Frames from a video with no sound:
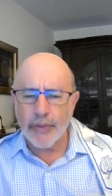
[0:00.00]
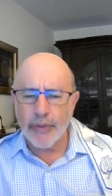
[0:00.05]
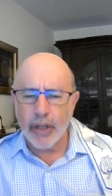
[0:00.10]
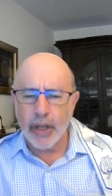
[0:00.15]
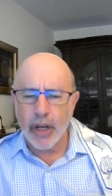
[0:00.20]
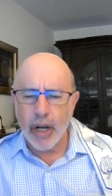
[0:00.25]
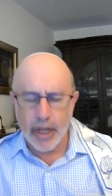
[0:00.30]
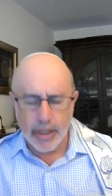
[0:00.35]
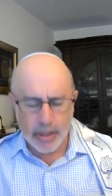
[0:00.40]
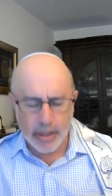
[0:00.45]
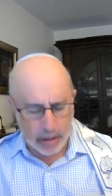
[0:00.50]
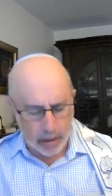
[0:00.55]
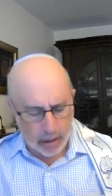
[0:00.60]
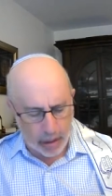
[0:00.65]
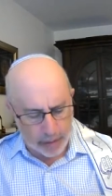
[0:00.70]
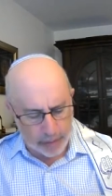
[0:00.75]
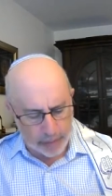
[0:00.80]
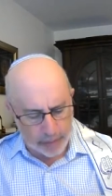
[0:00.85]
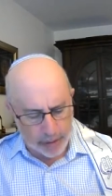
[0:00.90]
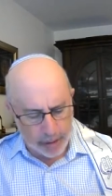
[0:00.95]
for God's
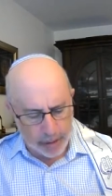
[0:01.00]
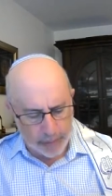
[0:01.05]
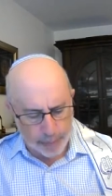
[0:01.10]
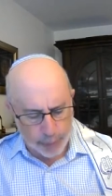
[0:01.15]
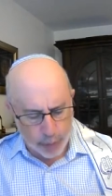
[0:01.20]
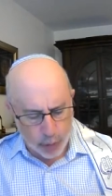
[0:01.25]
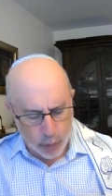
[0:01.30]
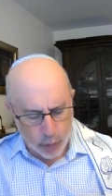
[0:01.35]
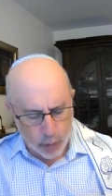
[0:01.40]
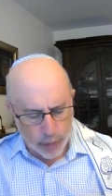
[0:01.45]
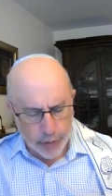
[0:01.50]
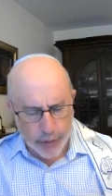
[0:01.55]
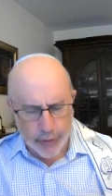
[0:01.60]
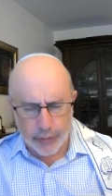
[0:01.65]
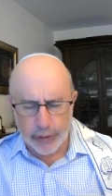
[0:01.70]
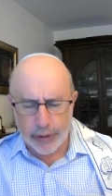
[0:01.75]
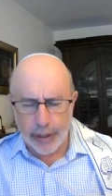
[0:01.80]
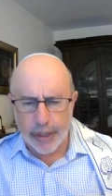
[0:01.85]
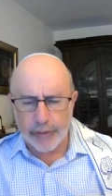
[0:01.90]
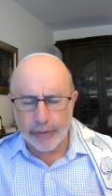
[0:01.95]
love endures
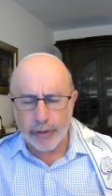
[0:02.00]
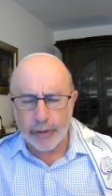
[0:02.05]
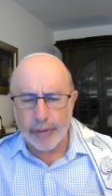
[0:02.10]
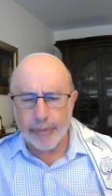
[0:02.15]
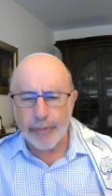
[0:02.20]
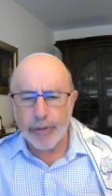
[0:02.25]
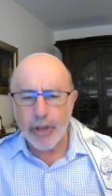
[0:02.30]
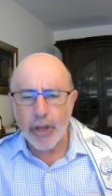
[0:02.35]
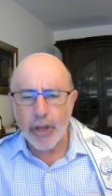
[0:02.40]
forever